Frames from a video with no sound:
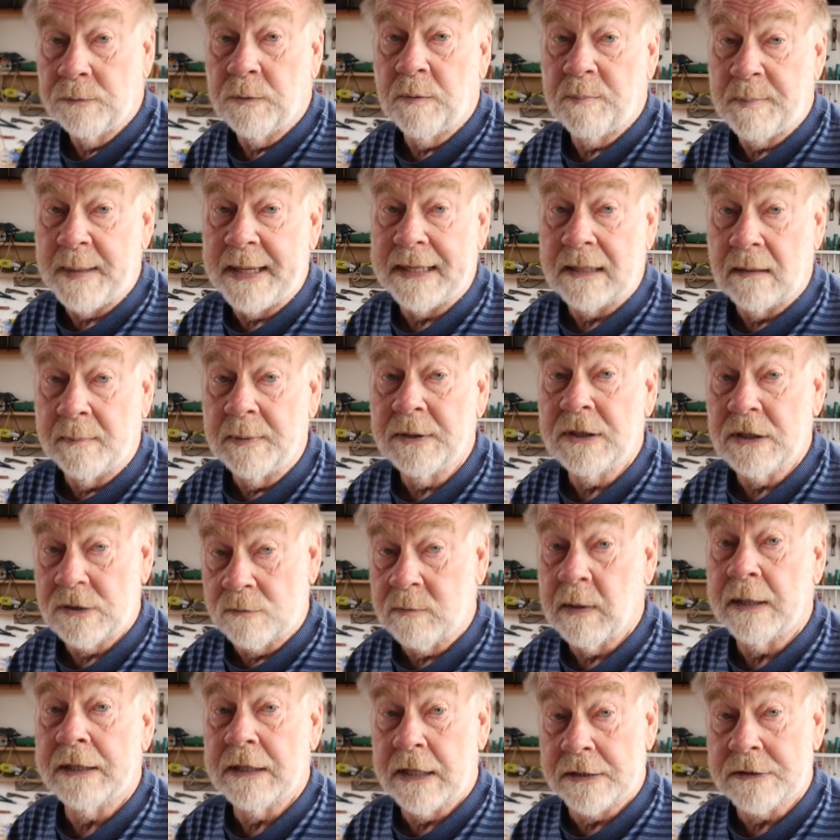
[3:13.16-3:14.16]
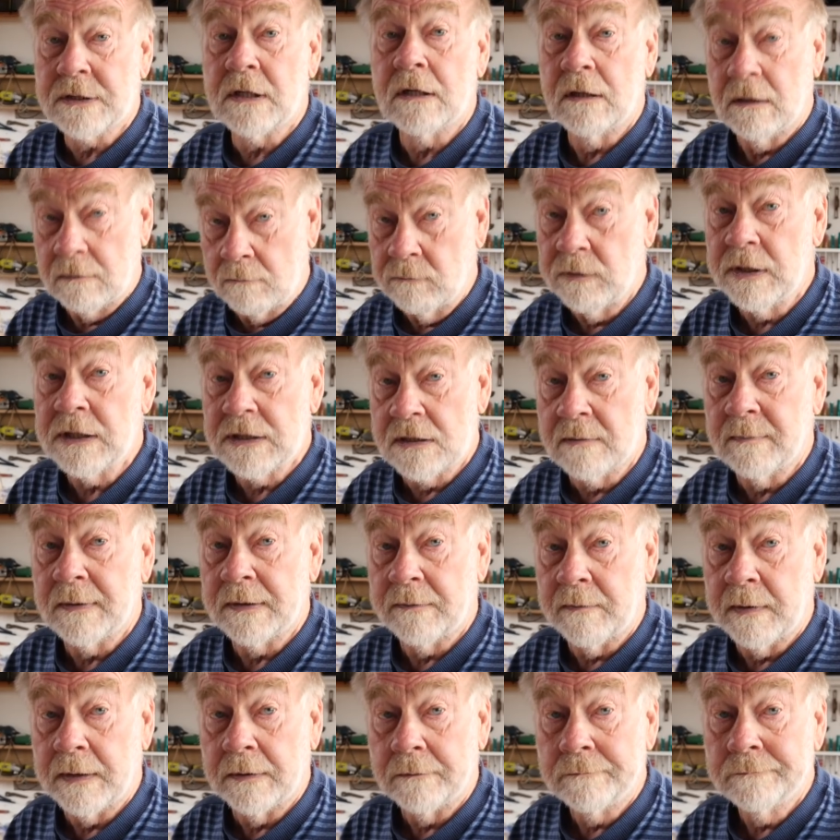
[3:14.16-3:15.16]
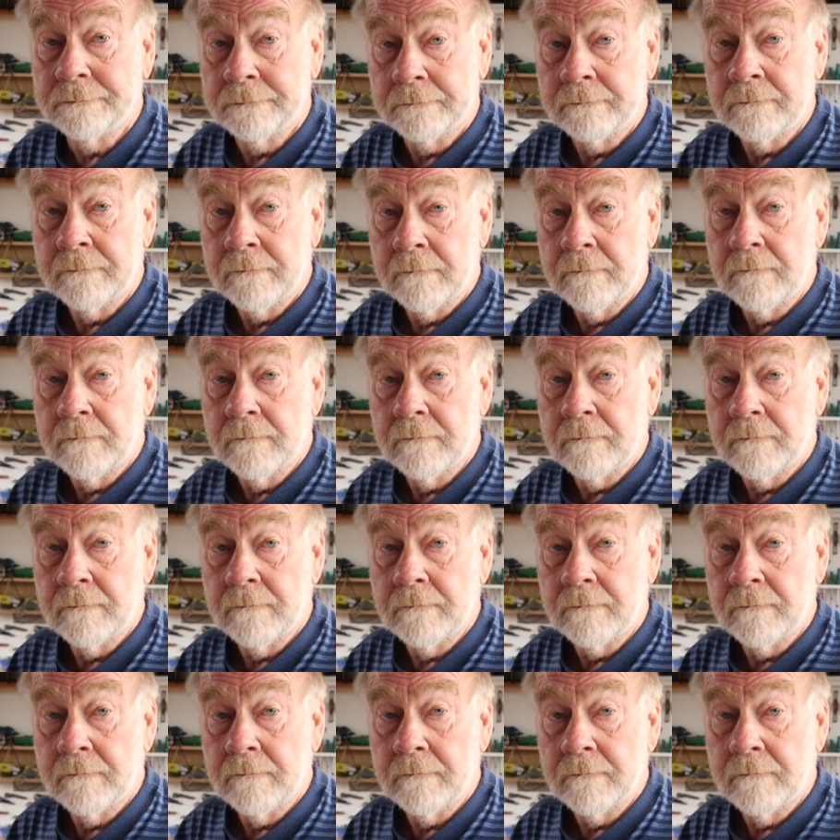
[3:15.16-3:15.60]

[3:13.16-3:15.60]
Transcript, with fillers: do it better, but this one does it reasonably well. Yeah.